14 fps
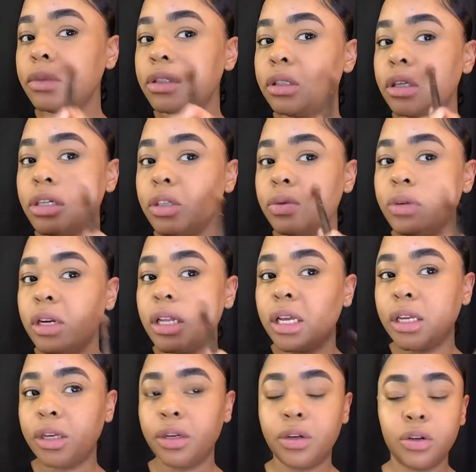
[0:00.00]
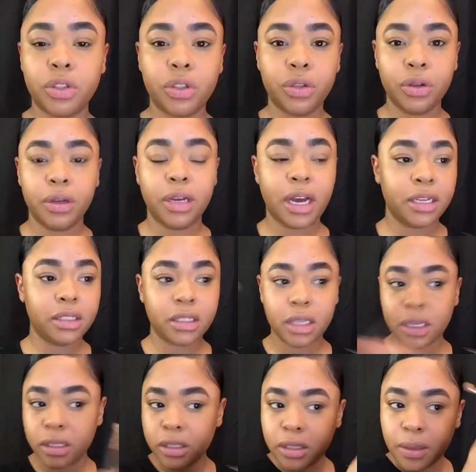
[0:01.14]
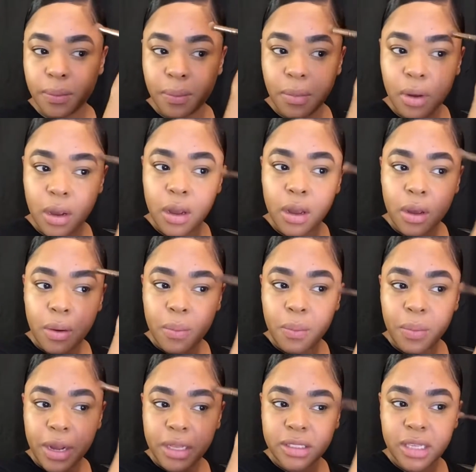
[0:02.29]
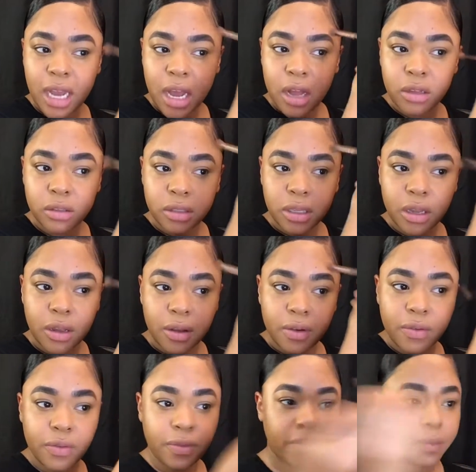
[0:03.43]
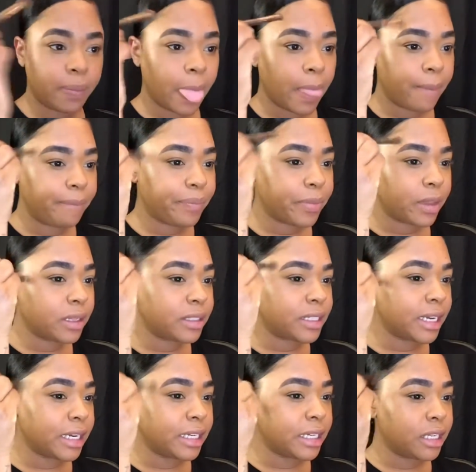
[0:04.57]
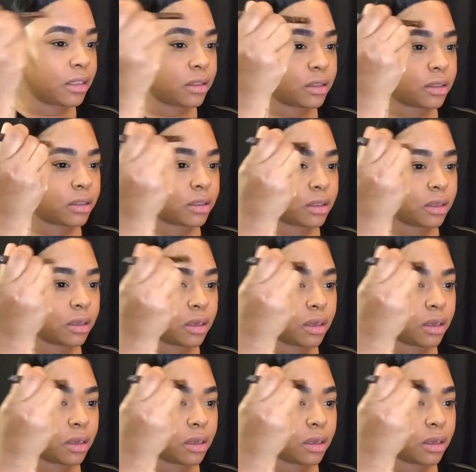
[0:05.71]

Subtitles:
So I just want to like, you know, show you guys like some breakdowns of techniques,